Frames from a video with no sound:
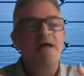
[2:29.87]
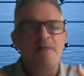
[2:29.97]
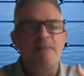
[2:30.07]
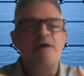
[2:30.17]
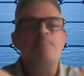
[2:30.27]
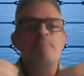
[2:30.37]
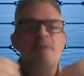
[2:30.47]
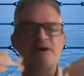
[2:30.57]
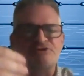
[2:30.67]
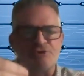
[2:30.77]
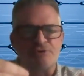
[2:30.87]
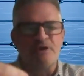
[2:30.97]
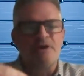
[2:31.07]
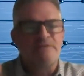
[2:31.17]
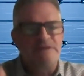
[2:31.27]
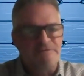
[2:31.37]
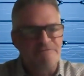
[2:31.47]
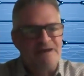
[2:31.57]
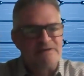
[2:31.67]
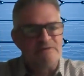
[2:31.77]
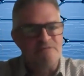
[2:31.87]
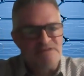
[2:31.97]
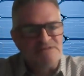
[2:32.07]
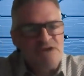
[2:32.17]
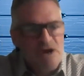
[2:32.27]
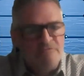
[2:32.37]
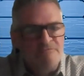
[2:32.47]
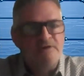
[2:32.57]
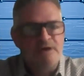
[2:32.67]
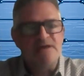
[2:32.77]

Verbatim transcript: and then measure the effectiveness of